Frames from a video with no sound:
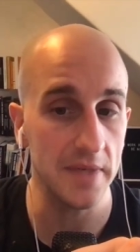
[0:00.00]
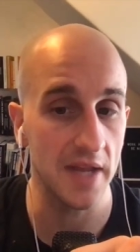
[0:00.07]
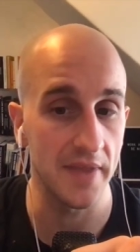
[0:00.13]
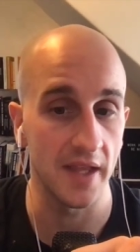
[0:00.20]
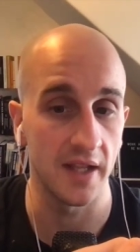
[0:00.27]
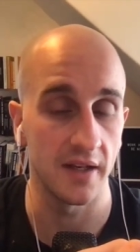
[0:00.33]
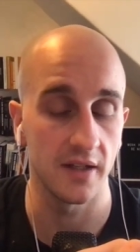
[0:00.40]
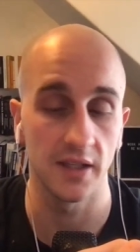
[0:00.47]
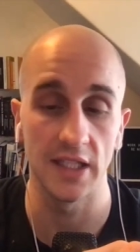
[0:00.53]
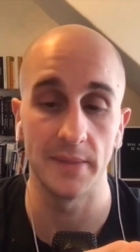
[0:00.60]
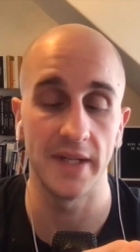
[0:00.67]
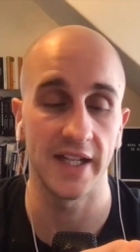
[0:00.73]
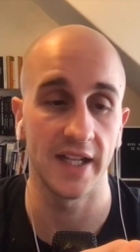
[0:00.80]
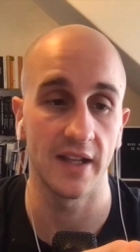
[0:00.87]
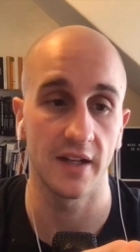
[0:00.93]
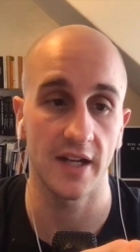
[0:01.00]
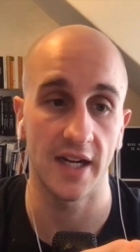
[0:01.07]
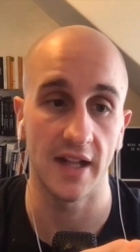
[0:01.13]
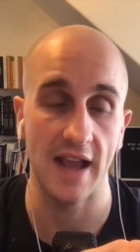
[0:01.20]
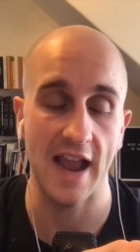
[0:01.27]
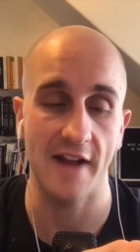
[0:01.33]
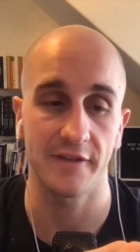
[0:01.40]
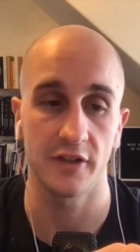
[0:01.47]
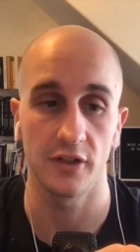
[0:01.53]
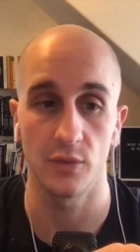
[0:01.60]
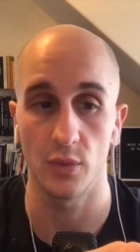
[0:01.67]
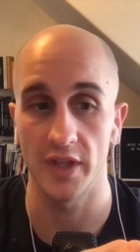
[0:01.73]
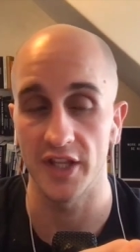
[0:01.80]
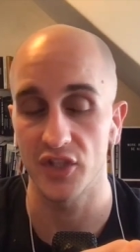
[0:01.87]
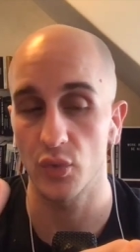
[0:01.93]
and then limiting it kind of after
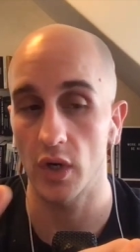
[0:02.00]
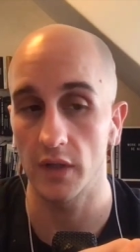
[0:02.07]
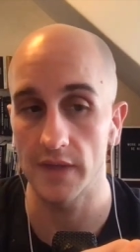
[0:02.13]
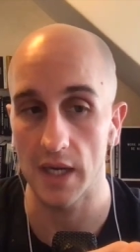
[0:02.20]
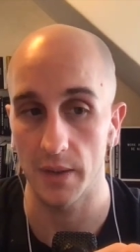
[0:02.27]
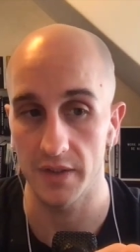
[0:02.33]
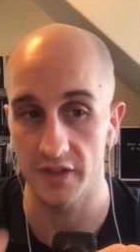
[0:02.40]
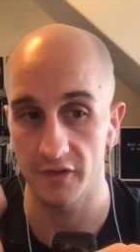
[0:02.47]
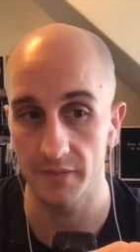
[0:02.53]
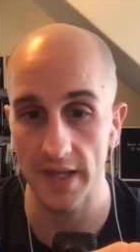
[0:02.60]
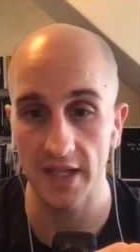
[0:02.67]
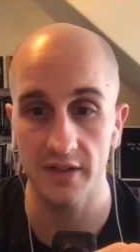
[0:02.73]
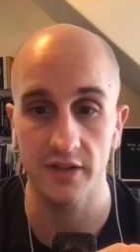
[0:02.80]
within 12 hours of bed.